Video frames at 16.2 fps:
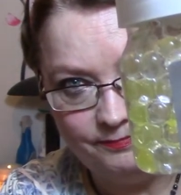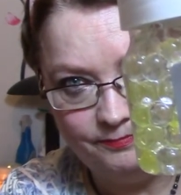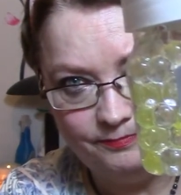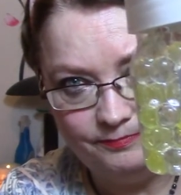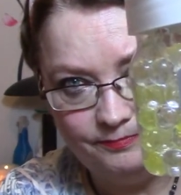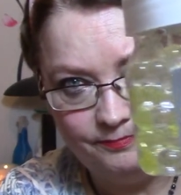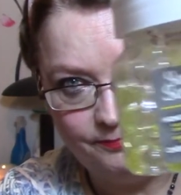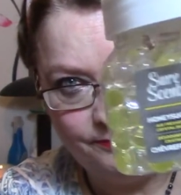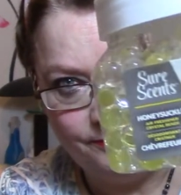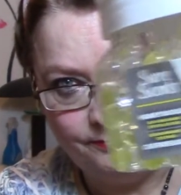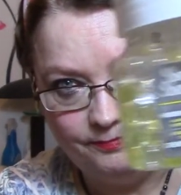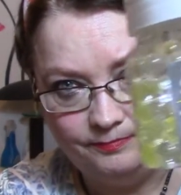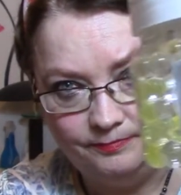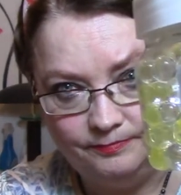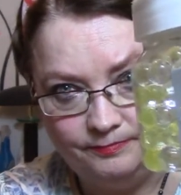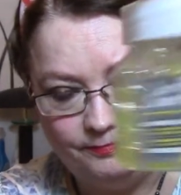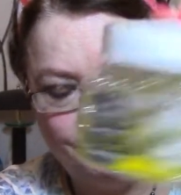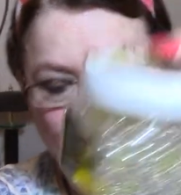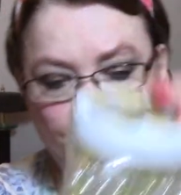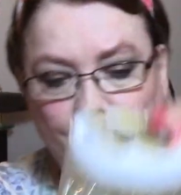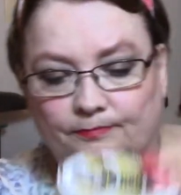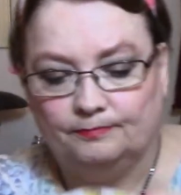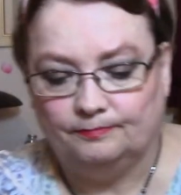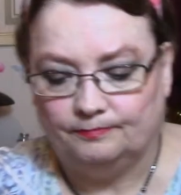
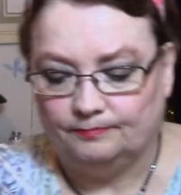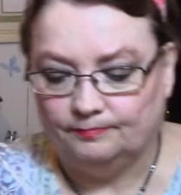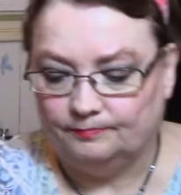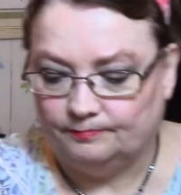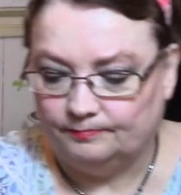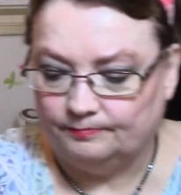No one is speaking in this clip.